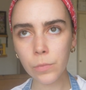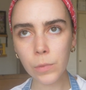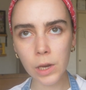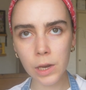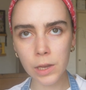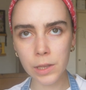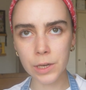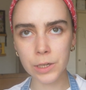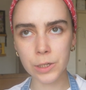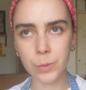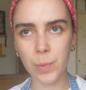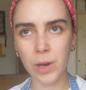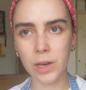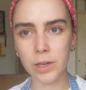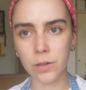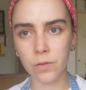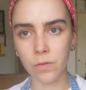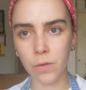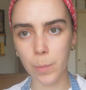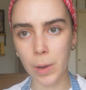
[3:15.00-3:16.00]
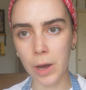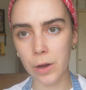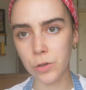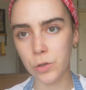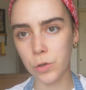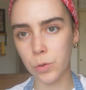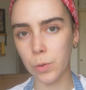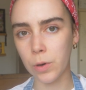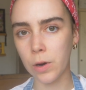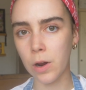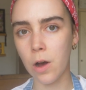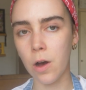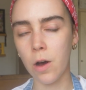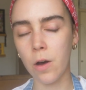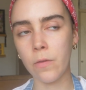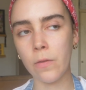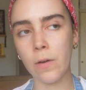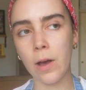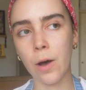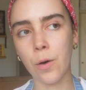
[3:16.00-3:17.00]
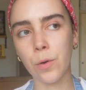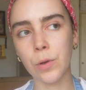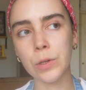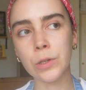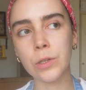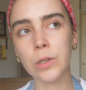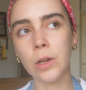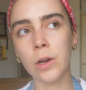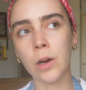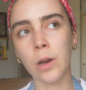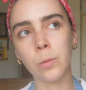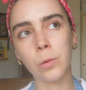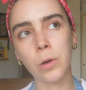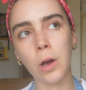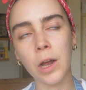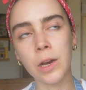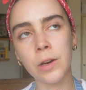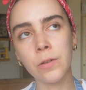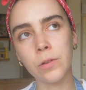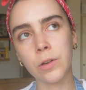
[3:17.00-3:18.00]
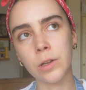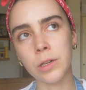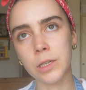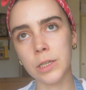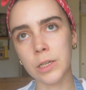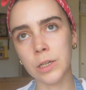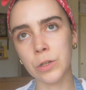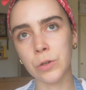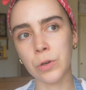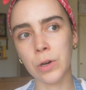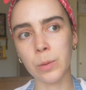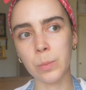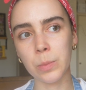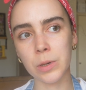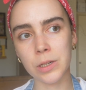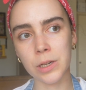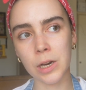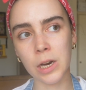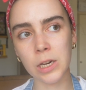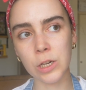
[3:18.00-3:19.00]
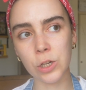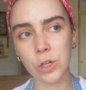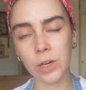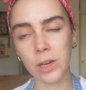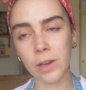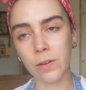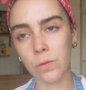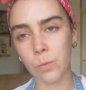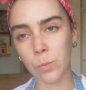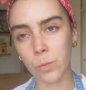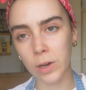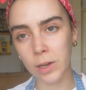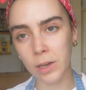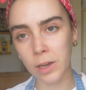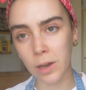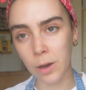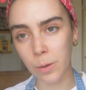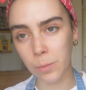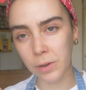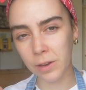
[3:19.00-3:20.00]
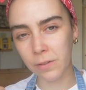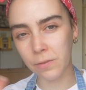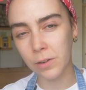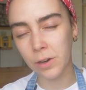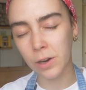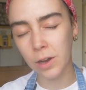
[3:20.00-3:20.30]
in the space of about 2.5 hours, and I'm kind of considering potentially even waking up even